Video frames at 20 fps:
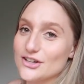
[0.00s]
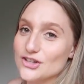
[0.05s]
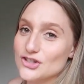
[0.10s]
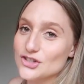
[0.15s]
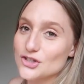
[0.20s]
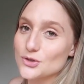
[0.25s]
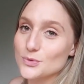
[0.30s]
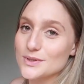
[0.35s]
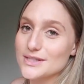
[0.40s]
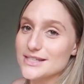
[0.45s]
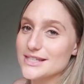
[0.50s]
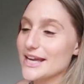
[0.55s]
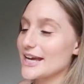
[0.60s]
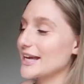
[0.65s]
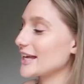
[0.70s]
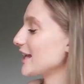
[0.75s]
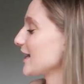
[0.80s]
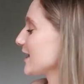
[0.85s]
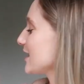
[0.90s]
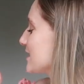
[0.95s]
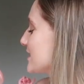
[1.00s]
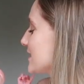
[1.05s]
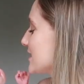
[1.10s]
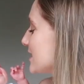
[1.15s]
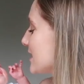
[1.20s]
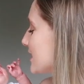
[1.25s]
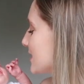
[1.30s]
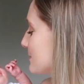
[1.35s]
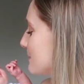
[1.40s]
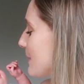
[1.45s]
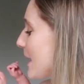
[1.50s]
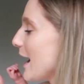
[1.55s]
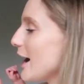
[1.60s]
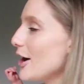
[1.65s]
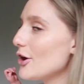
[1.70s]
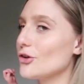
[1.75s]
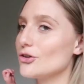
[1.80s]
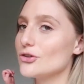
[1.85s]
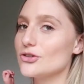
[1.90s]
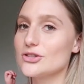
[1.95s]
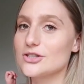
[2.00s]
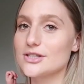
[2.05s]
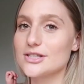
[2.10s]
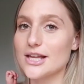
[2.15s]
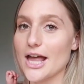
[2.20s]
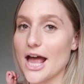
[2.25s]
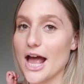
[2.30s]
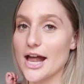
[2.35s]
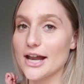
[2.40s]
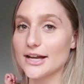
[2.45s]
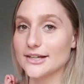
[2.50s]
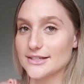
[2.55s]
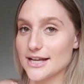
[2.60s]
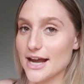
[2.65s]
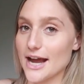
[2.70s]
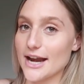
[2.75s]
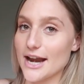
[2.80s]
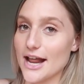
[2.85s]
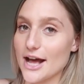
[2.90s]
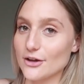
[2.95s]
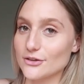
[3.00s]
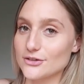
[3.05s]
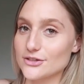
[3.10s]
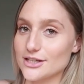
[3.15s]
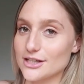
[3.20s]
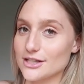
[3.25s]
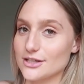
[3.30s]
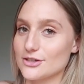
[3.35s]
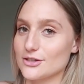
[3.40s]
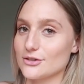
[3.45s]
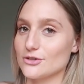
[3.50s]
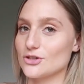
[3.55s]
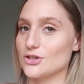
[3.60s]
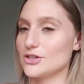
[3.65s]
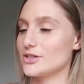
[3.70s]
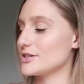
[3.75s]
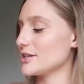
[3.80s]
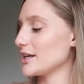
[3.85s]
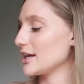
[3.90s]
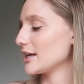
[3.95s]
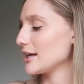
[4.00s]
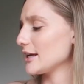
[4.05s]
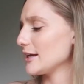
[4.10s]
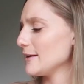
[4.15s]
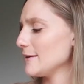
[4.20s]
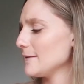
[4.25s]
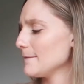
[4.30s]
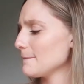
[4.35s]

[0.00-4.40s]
She was like 6 pounds and 10 ounces, so she's like,